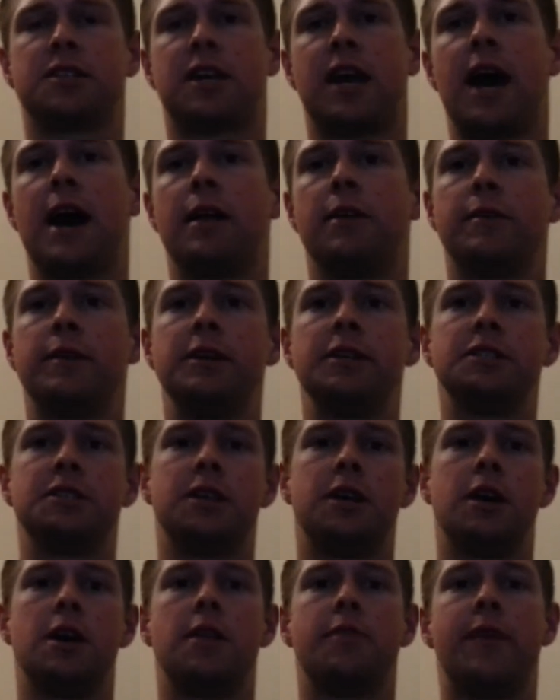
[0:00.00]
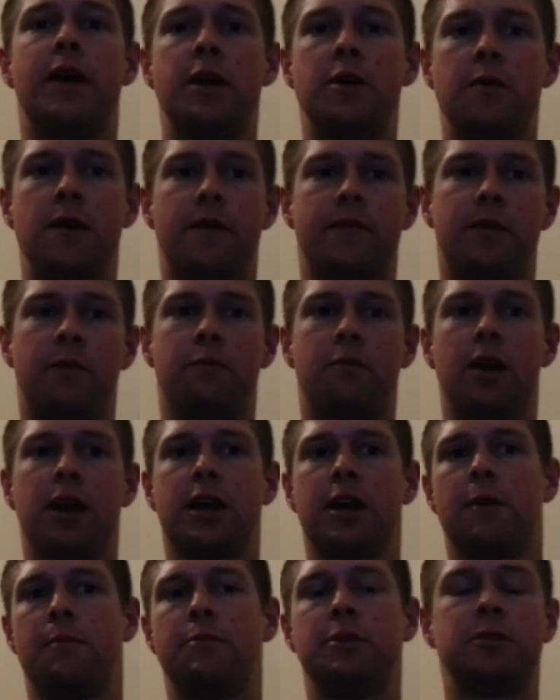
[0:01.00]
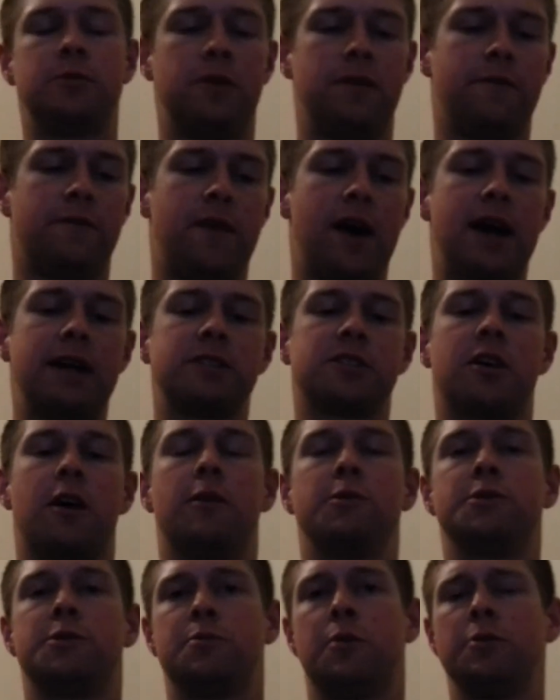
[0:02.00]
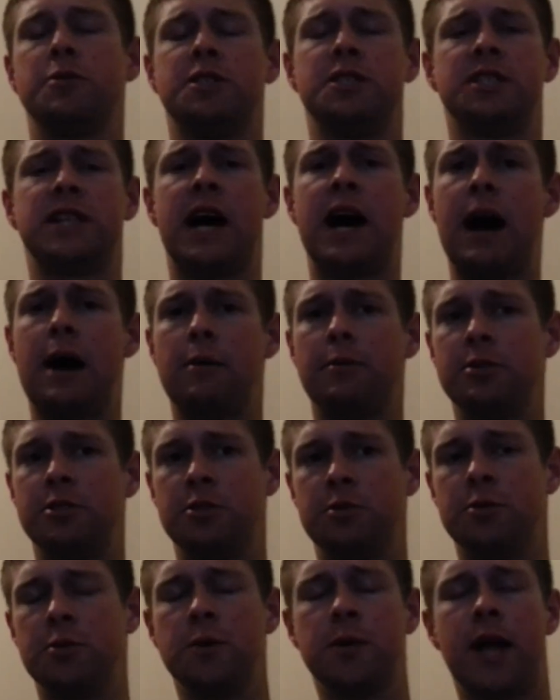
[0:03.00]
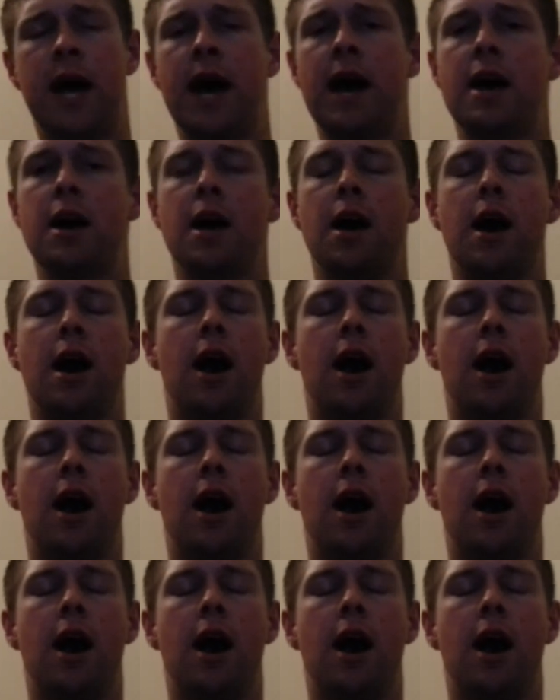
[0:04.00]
calories that you have to break up between fats, carbs, and proteins. Now, how would you do that?